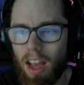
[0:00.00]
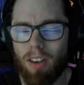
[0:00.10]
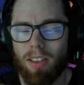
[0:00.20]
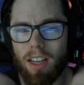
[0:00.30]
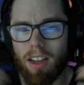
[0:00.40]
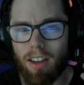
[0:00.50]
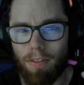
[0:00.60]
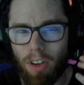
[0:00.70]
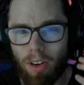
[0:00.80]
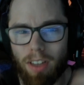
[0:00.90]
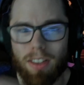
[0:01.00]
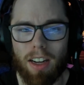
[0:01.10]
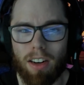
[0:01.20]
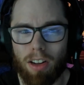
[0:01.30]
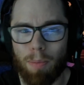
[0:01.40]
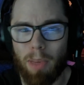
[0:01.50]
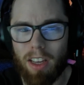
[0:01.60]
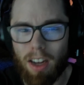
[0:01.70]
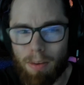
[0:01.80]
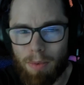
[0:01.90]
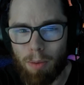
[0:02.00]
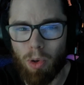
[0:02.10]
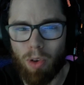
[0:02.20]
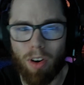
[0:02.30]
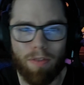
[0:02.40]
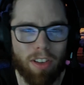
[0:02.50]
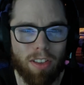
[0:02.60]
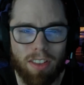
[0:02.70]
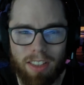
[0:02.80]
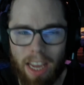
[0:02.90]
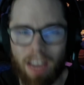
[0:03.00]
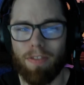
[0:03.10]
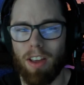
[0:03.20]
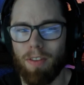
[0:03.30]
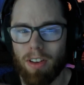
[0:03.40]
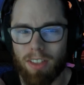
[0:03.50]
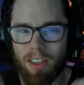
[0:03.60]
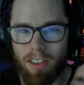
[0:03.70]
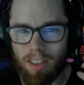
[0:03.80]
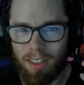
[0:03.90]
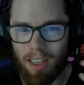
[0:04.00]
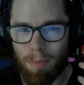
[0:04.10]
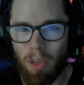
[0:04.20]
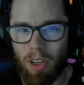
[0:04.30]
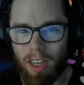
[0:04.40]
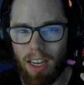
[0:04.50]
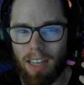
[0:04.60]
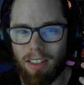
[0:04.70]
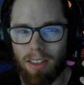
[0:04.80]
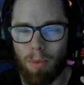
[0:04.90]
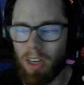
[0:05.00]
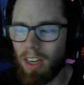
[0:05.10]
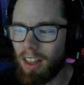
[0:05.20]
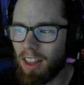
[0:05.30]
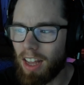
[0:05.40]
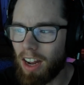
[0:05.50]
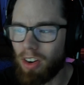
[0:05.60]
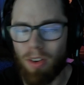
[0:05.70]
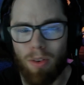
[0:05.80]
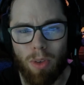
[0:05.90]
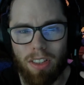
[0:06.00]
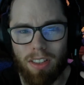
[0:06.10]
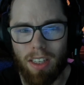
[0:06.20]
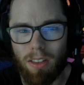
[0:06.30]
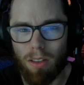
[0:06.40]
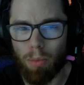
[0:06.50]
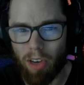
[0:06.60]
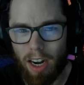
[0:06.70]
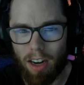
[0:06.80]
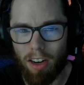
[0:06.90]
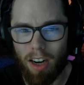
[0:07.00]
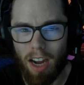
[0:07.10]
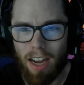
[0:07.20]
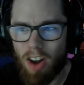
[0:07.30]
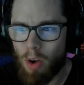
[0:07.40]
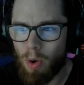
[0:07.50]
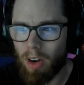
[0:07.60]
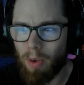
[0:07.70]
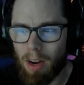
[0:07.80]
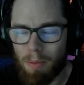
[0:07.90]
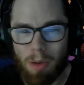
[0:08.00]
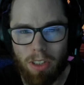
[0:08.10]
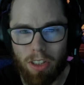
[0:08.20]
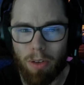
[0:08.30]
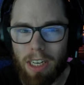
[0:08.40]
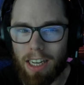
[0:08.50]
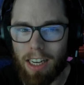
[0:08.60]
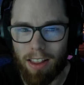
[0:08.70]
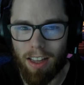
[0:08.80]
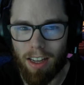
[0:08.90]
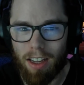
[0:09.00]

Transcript: I don't think I could focus, let alone be comfortable or feel safe if I was under the same building as someone that I knew was a sexual predator and no one around me was doing anything.